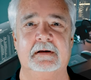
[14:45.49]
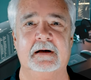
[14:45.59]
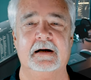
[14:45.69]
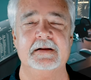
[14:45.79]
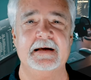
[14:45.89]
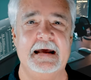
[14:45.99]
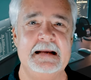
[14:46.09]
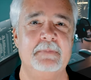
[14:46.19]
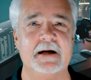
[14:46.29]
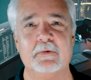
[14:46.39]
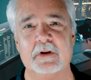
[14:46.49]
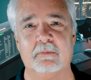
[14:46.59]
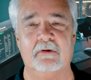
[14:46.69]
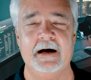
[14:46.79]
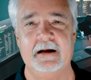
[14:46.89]
And I think anybody with a
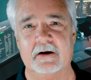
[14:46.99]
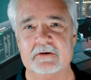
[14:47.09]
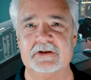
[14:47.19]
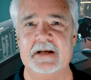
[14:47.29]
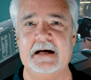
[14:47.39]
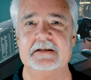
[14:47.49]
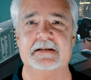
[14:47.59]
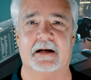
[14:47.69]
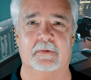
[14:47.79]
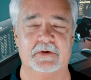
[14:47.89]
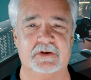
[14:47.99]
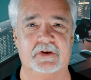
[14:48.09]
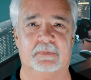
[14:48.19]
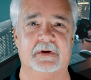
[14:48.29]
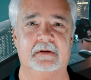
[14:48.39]
brain understands that it was
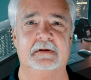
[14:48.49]
stupid.